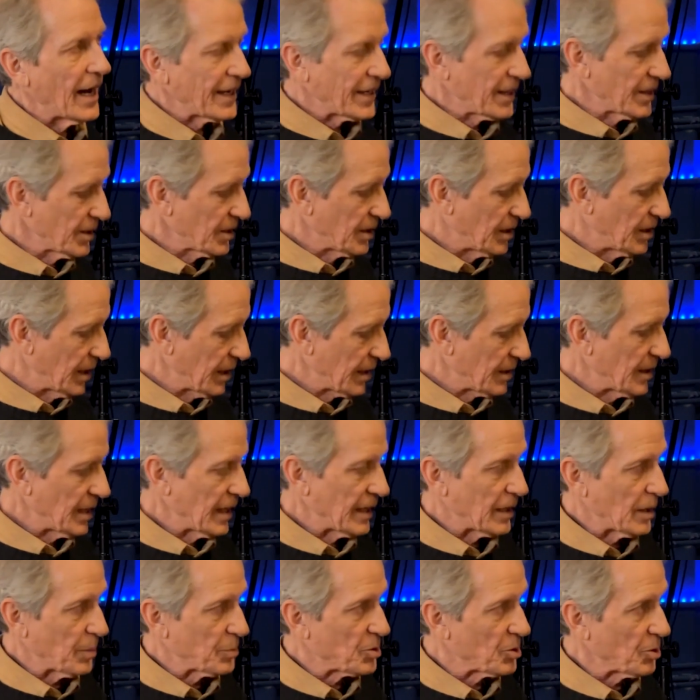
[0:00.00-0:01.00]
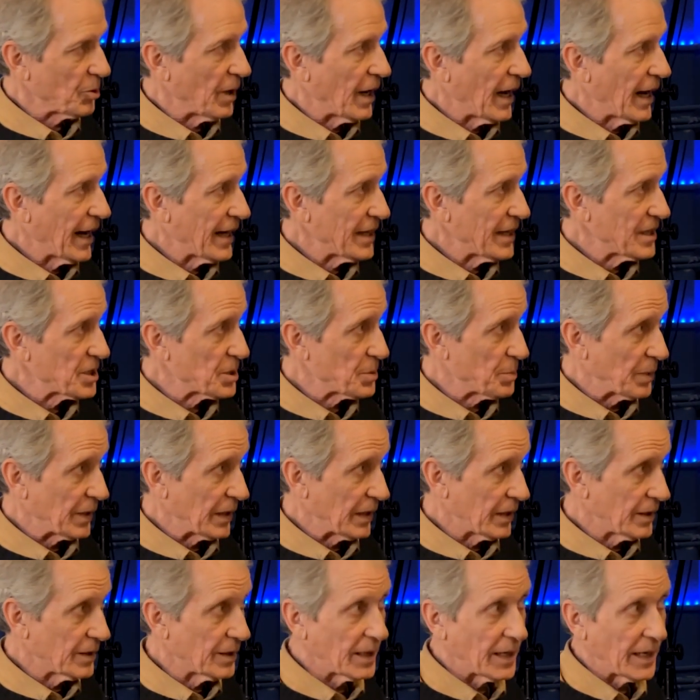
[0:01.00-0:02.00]
And I can kick that up to a
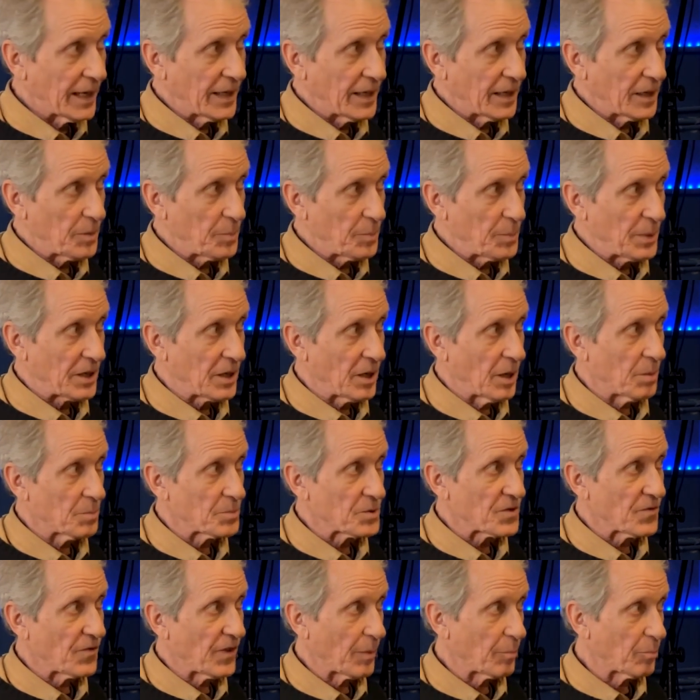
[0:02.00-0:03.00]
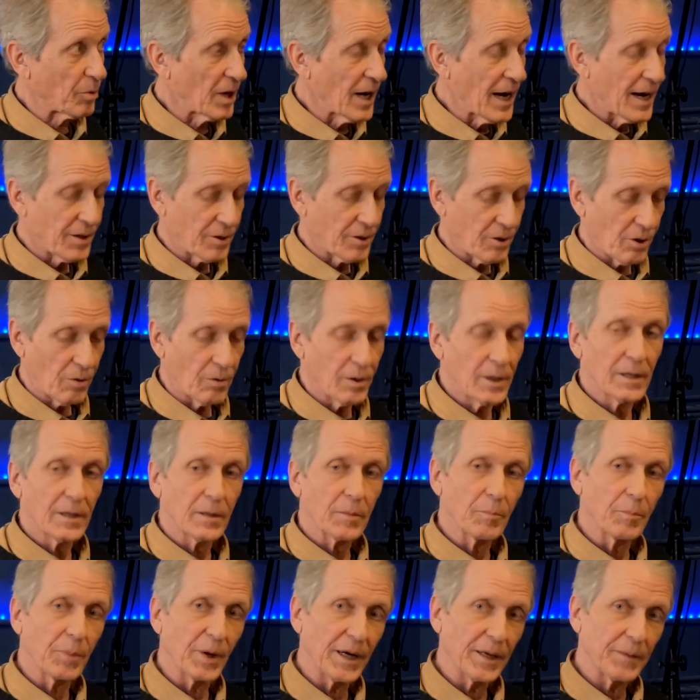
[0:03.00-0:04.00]
high speed, and it becomes
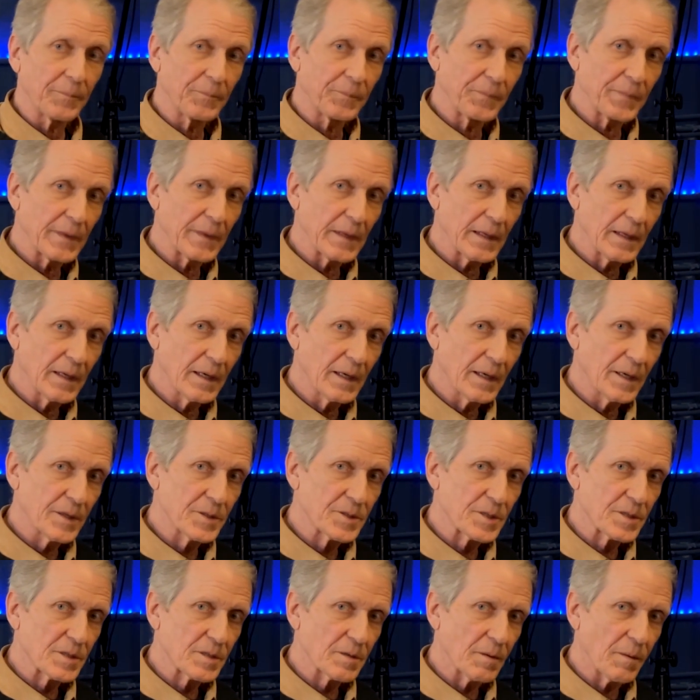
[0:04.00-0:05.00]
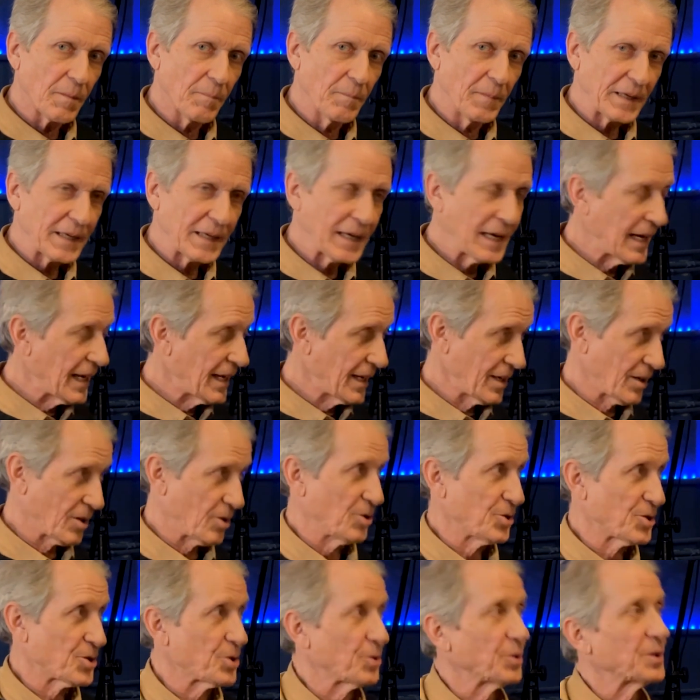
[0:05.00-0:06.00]
vibrato. But it's
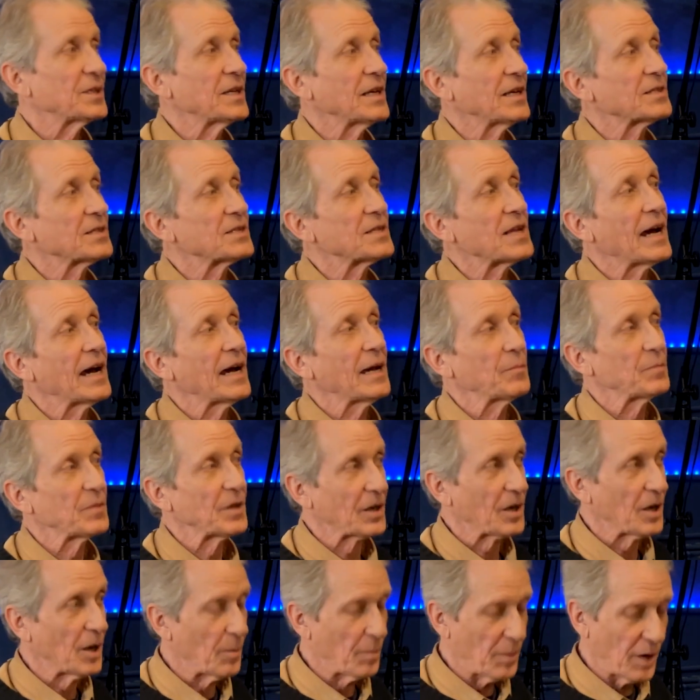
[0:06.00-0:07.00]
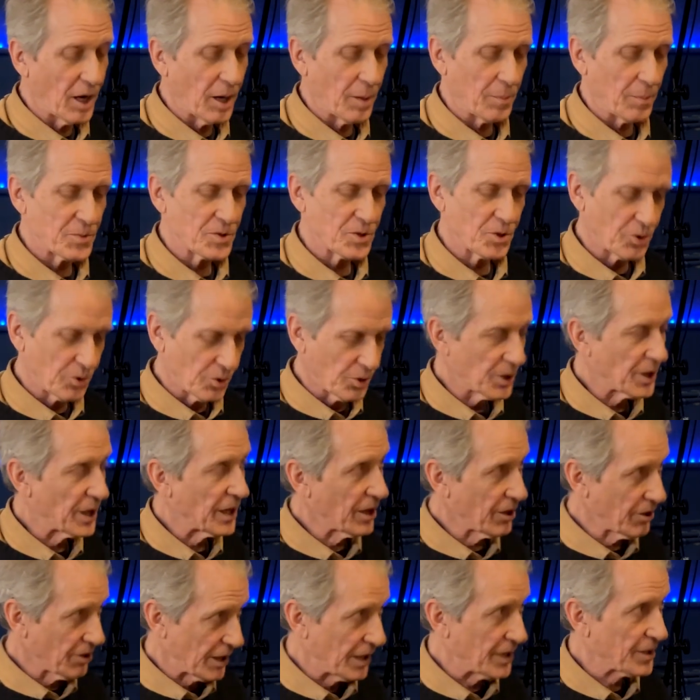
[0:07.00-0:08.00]
mechanical, so it takes time to come
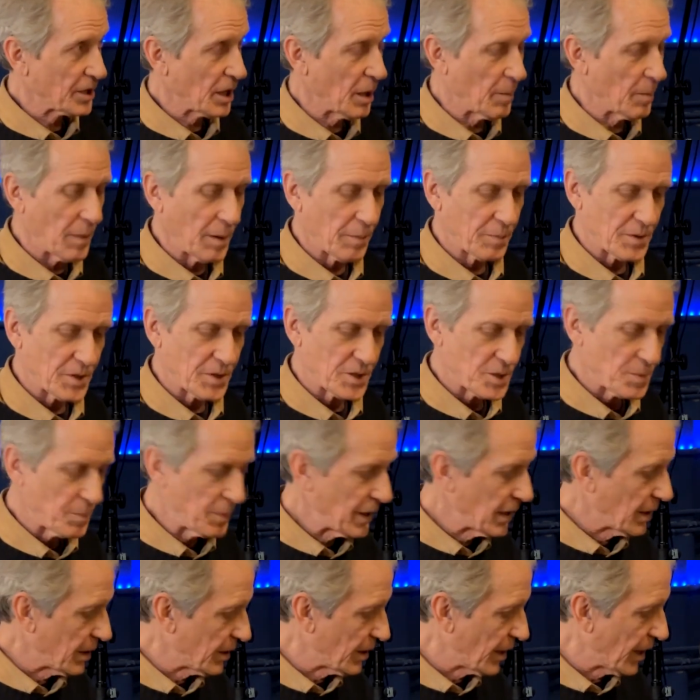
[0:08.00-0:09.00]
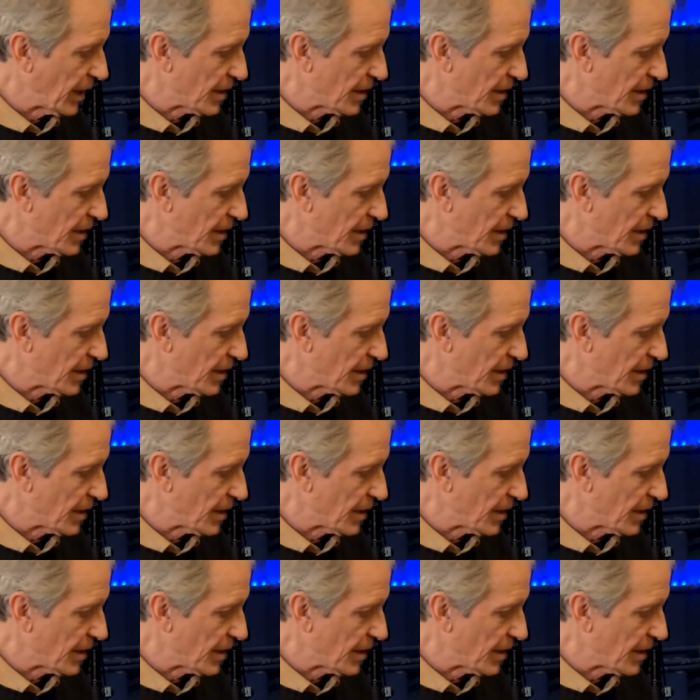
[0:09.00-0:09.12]
up. So you'll hear it come up to